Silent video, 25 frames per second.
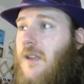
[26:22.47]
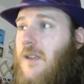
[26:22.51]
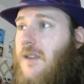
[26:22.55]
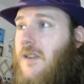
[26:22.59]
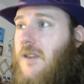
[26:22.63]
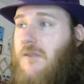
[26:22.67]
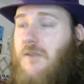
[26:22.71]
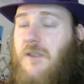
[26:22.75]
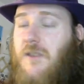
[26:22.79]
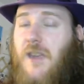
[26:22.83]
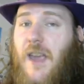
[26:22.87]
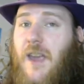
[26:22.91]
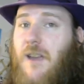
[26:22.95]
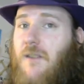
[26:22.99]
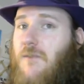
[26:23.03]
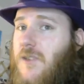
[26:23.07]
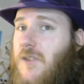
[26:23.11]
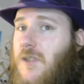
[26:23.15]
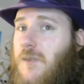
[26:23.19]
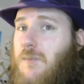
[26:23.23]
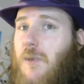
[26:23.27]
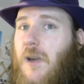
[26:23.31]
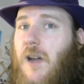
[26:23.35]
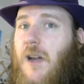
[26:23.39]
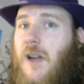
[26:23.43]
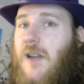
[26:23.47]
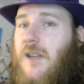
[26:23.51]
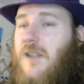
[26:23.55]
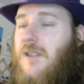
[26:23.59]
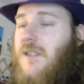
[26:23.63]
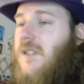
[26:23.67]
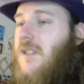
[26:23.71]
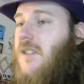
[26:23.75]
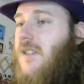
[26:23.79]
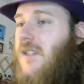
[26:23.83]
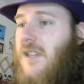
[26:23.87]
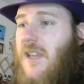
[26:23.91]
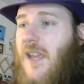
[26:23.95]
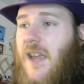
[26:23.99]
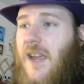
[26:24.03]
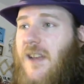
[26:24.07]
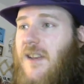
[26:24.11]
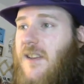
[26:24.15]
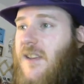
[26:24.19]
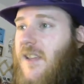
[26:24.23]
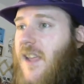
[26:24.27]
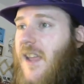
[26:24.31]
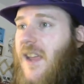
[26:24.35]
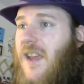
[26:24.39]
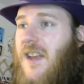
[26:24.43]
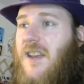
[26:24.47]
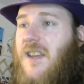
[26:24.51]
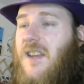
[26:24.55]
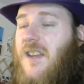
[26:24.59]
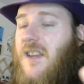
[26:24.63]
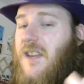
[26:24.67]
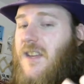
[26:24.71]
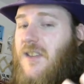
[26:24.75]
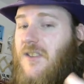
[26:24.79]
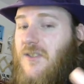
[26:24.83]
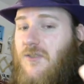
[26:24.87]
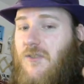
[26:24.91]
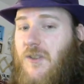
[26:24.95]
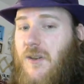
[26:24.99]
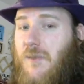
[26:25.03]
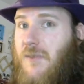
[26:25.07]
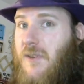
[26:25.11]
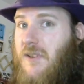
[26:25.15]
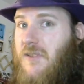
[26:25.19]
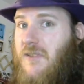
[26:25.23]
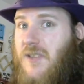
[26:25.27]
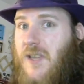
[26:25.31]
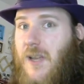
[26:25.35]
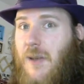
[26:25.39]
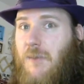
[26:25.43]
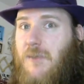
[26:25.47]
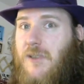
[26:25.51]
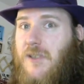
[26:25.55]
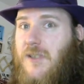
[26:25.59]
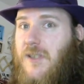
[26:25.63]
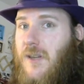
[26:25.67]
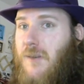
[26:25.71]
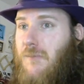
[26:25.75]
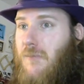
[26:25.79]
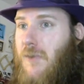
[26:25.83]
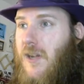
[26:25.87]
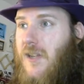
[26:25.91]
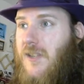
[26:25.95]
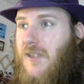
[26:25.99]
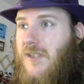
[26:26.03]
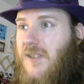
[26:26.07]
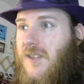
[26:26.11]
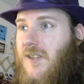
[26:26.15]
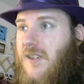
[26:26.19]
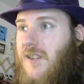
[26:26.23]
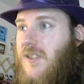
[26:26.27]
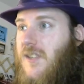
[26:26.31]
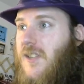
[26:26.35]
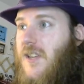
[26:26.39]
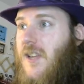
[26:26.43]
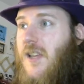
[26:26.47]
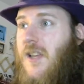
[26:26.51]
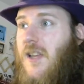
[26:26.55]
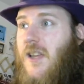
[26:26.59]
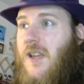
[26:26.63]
you can't respond, you can't negate it, he tribute summons their monsters.